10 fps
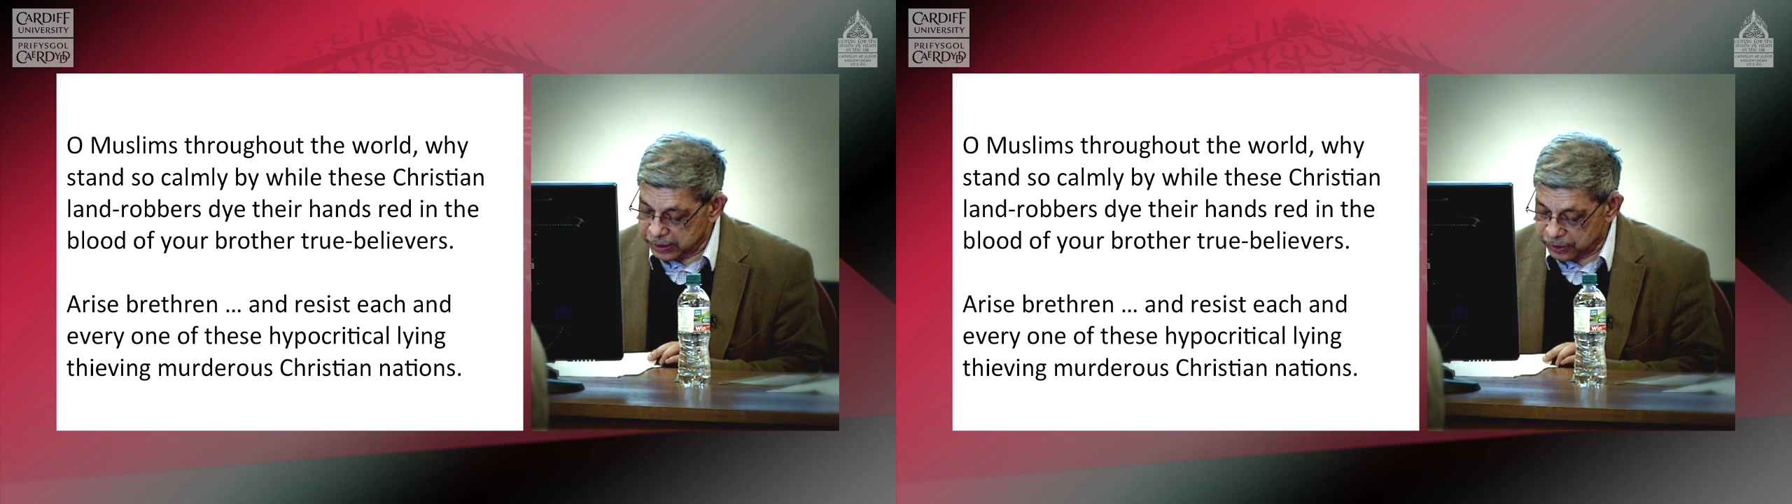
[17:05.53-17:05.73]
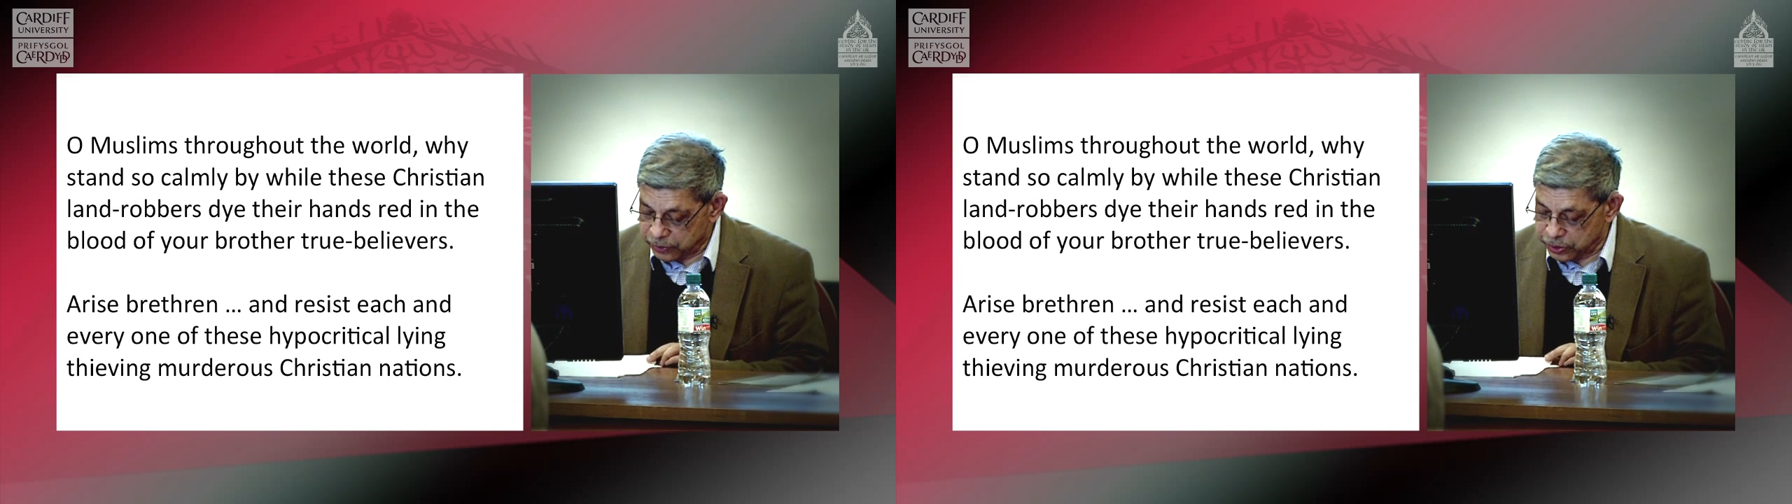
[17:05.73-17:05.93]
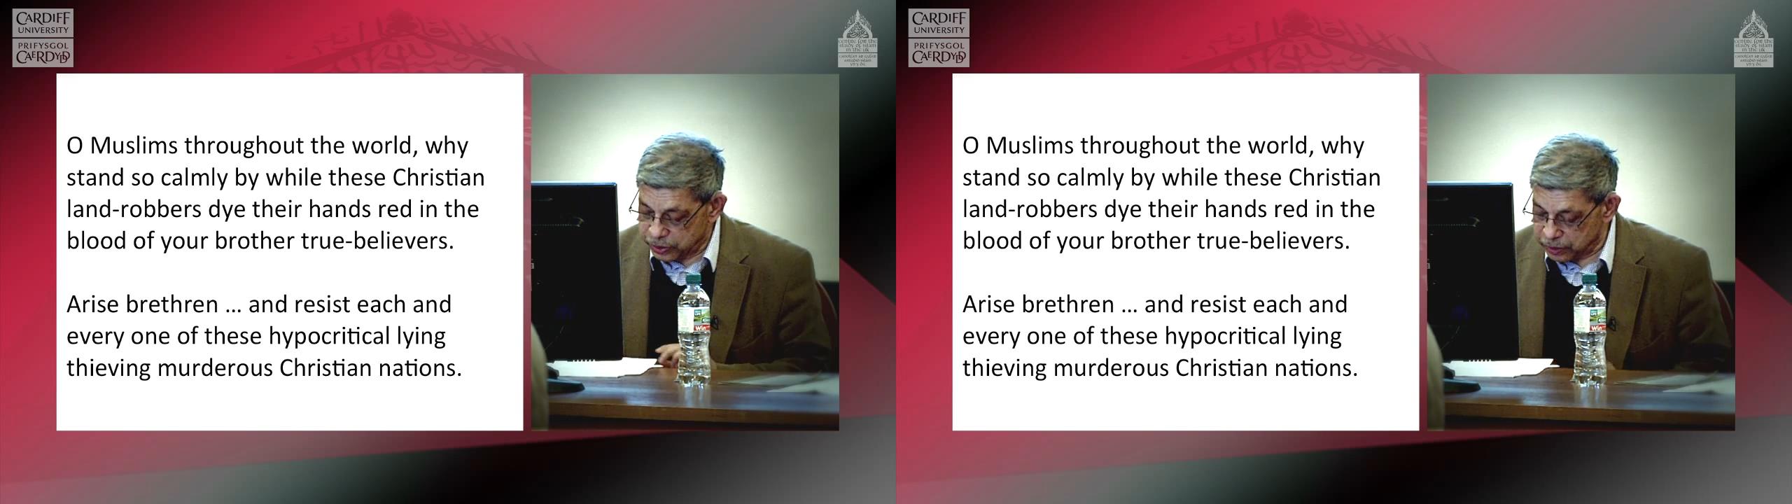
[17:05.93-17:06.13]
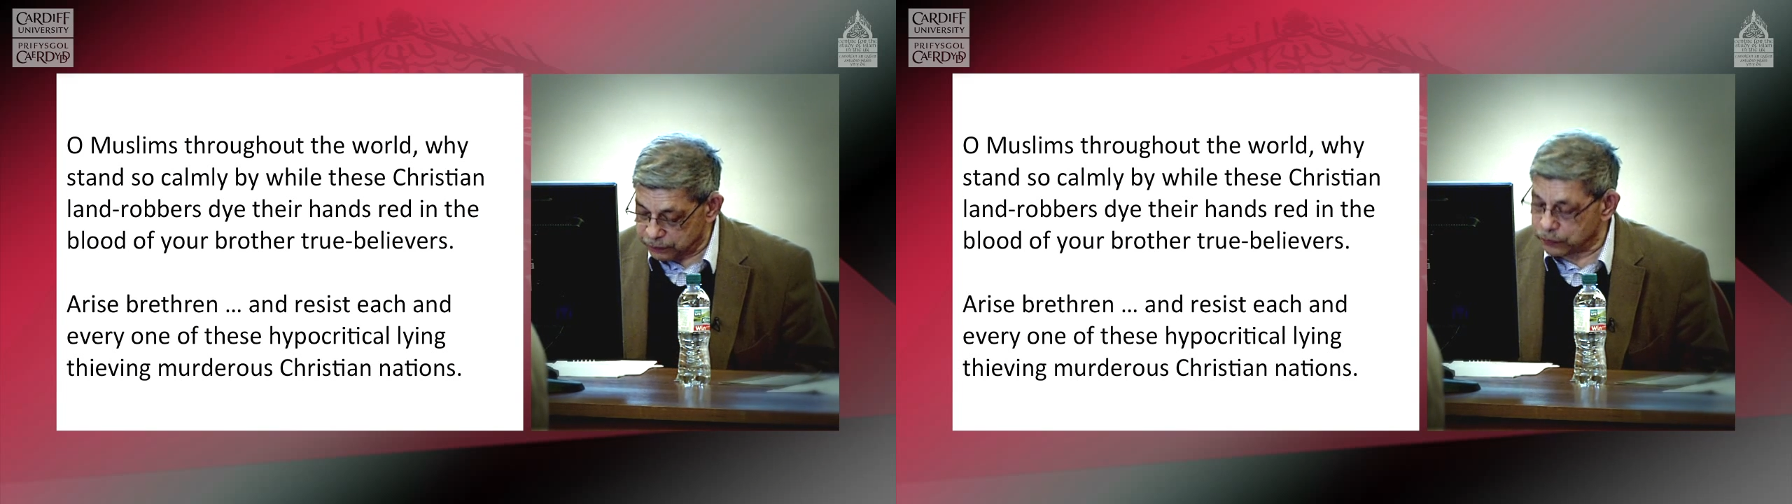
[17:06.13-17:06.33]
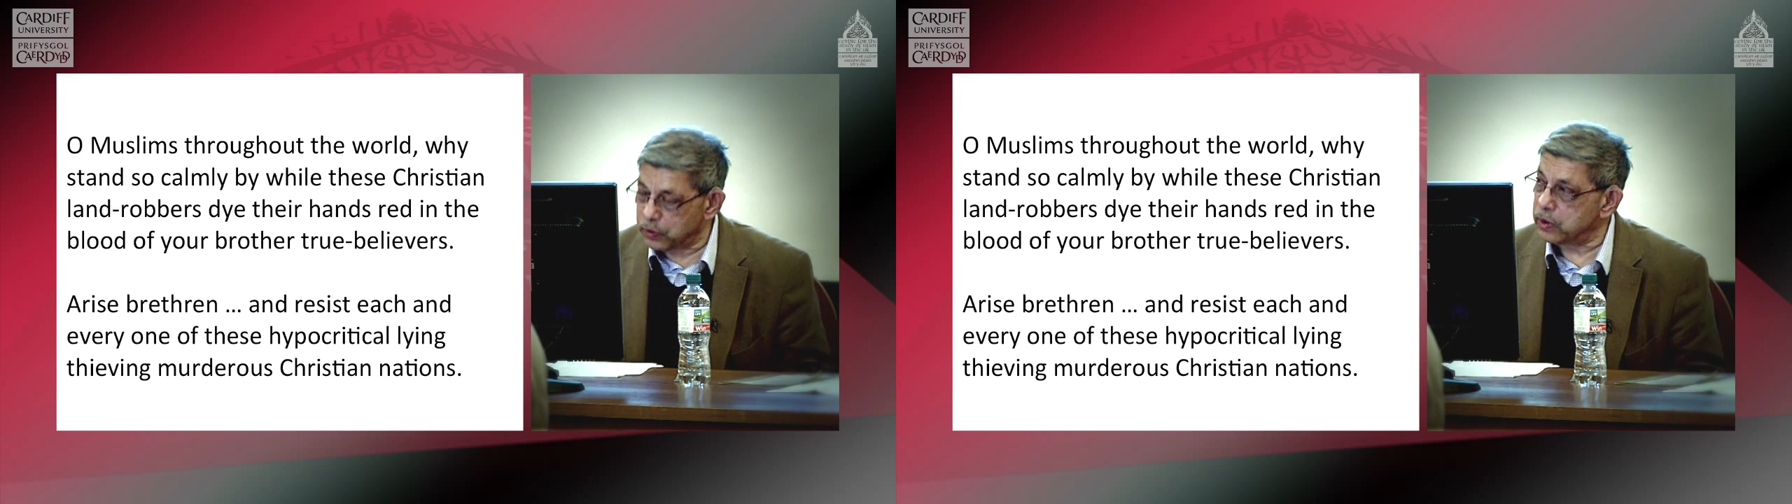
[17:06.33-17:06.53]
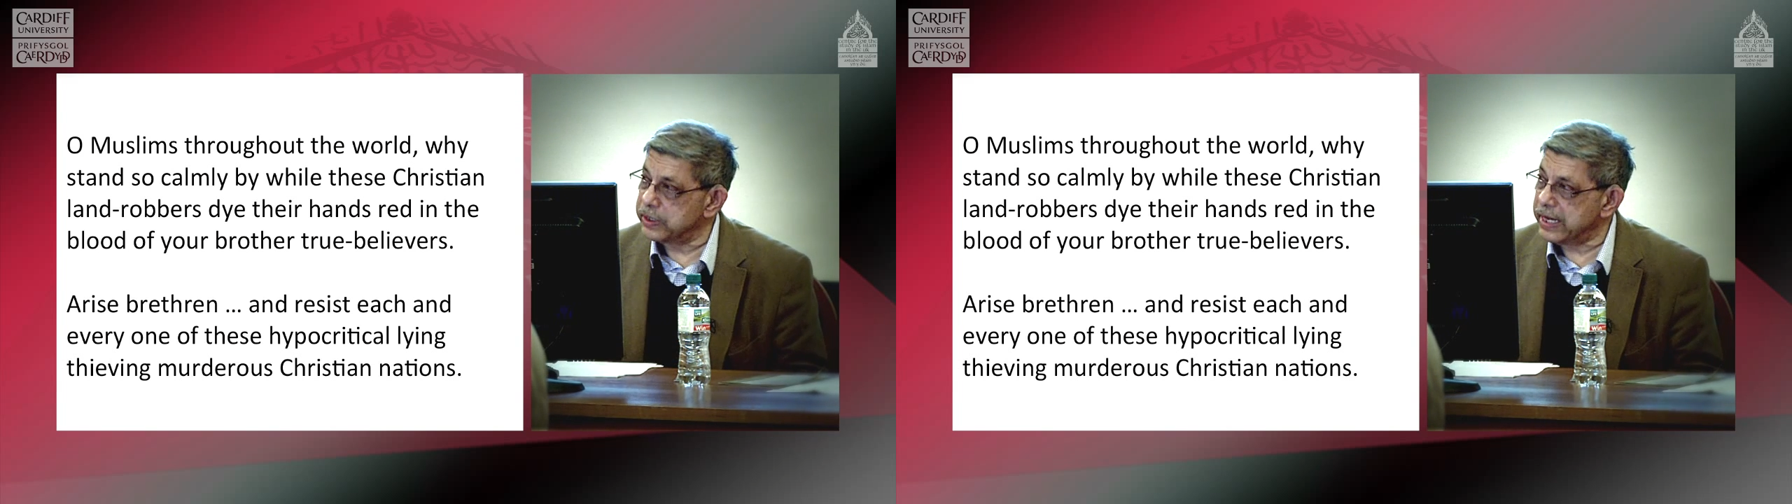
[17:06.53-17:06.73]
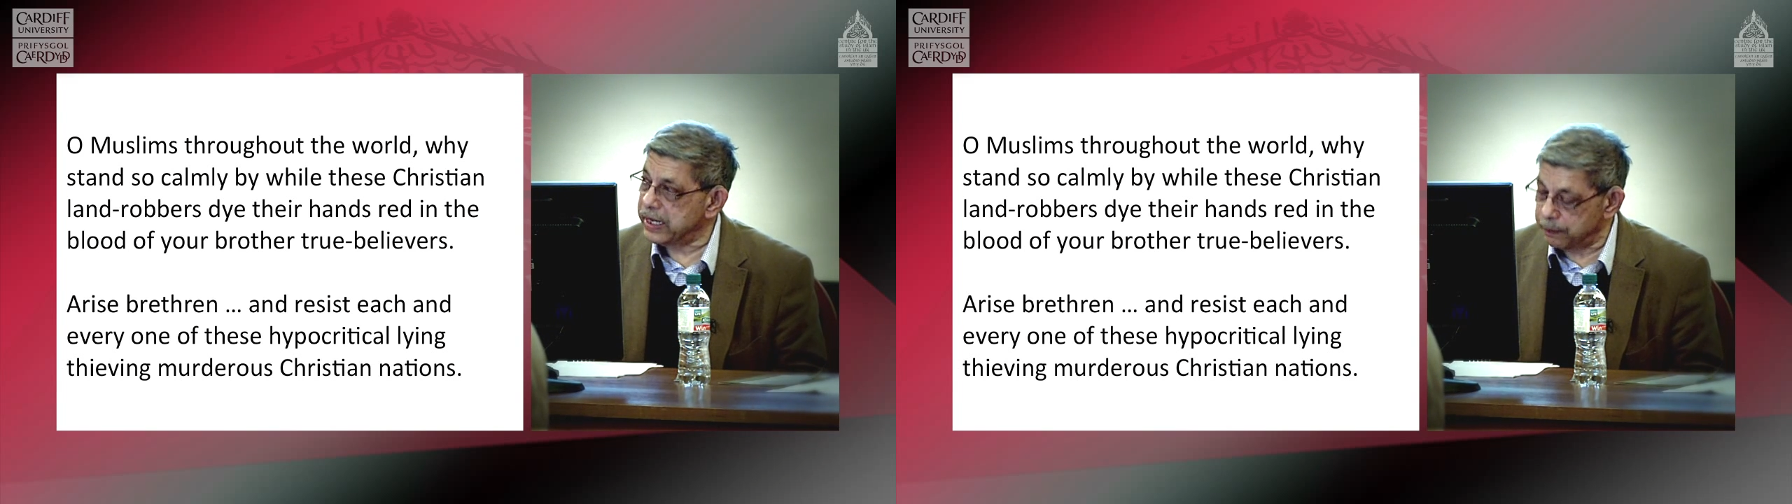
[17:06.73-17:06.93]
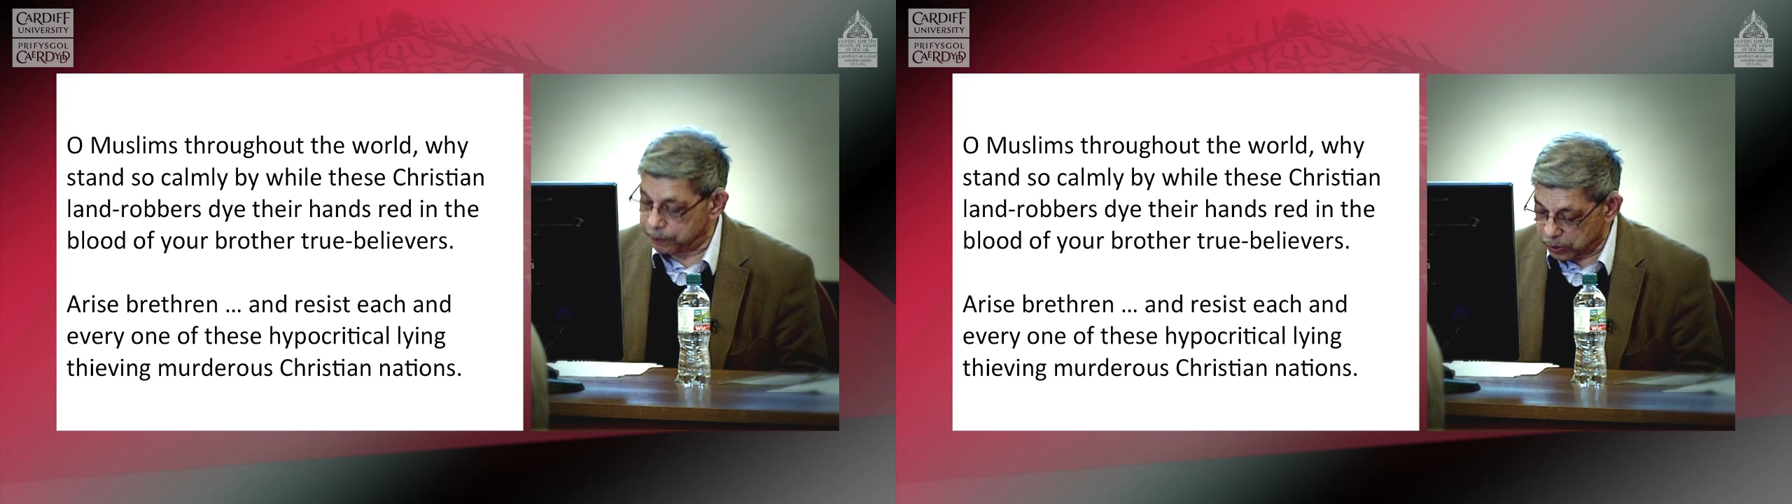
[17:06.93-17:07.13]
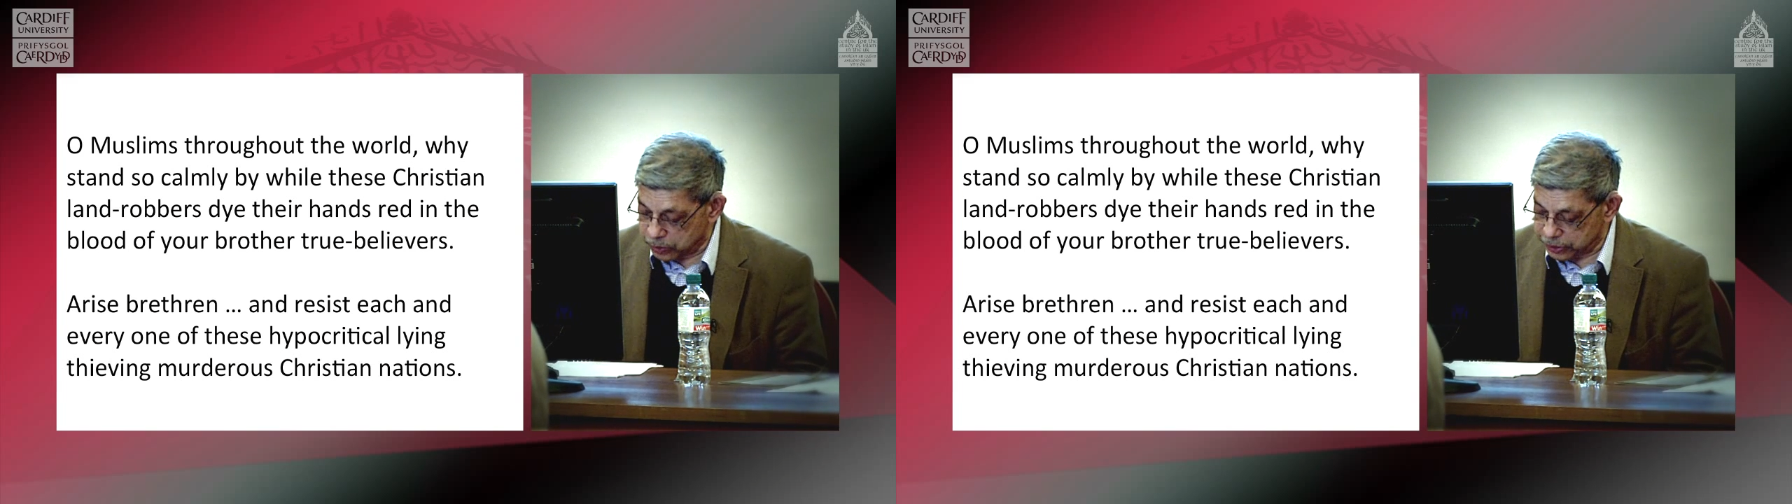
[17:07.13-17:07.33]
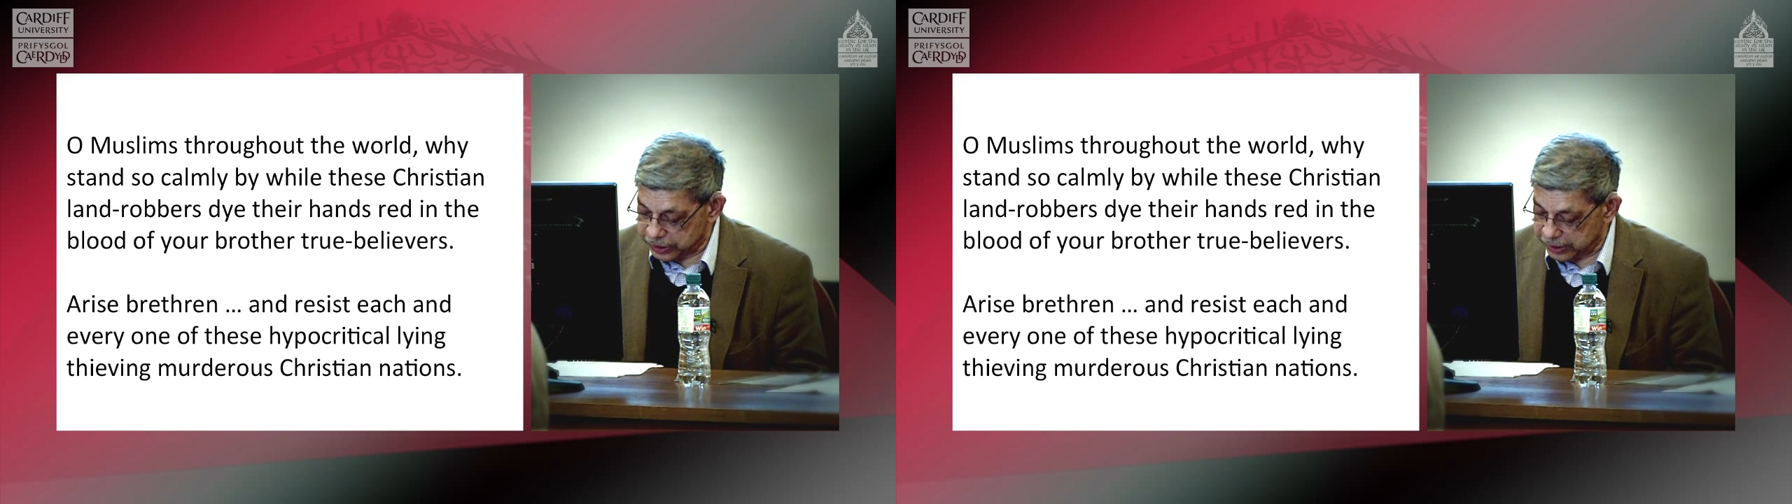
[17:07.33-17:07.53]
Christians for their
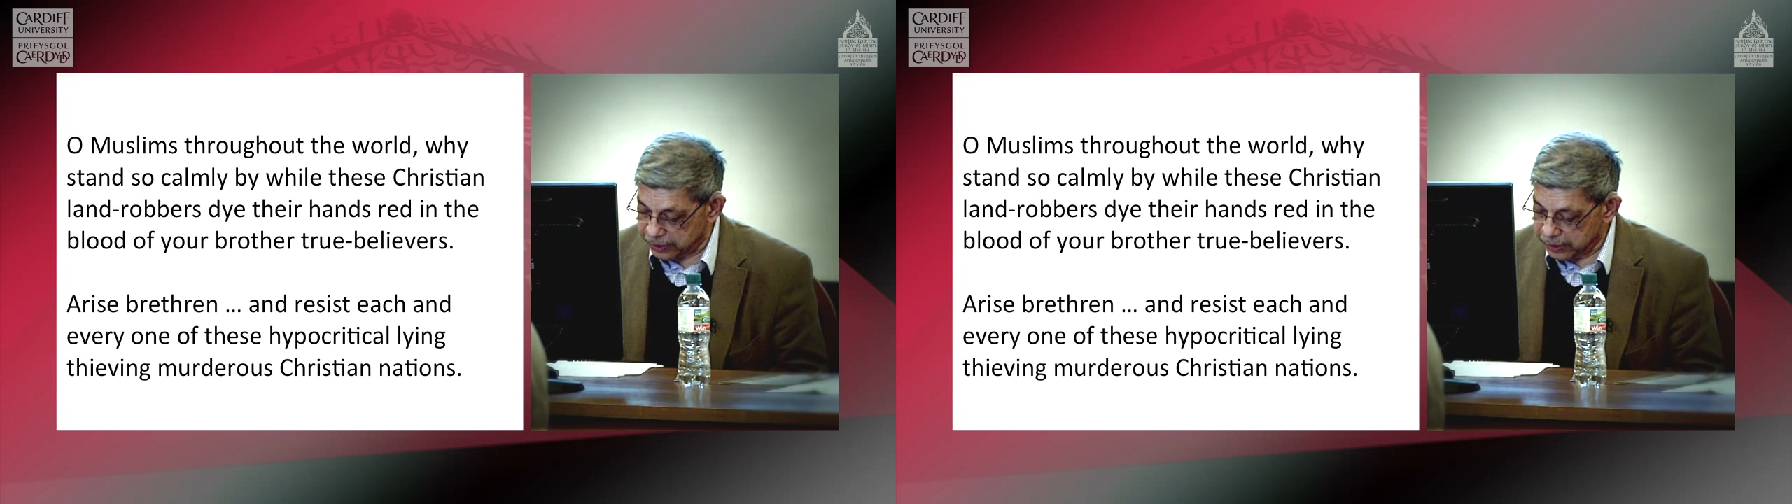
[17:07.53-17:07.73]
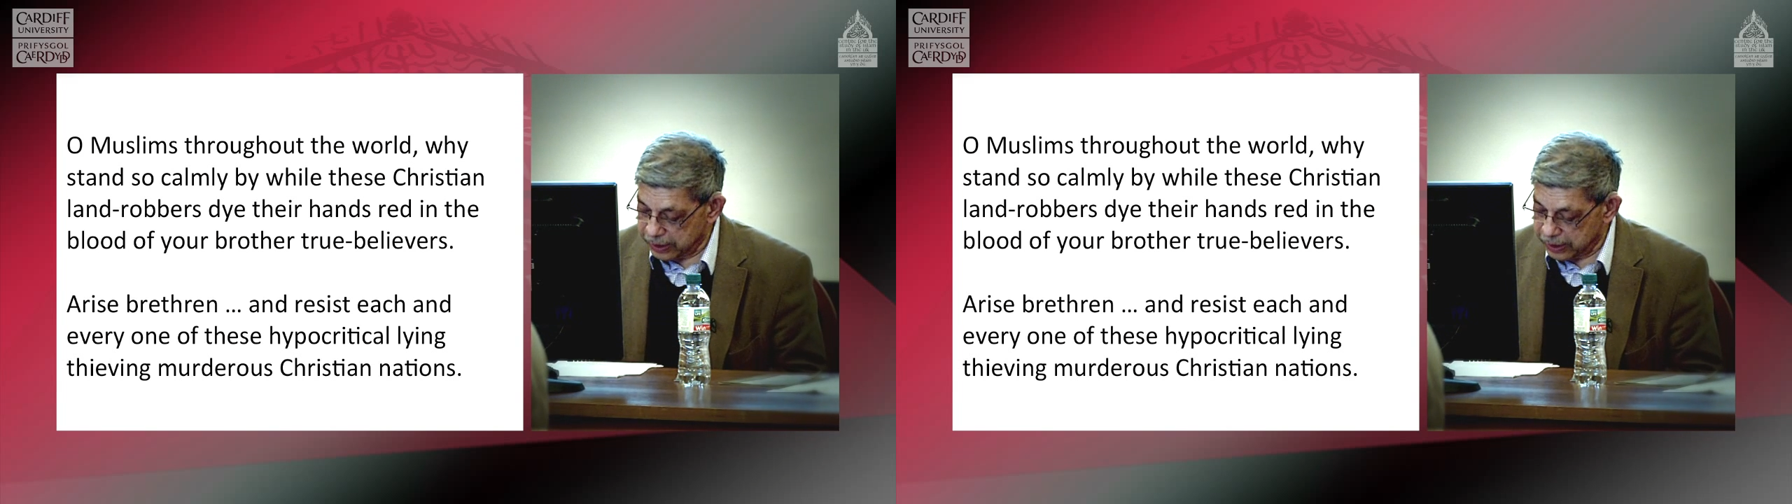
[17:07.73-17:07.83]
hypocrisy,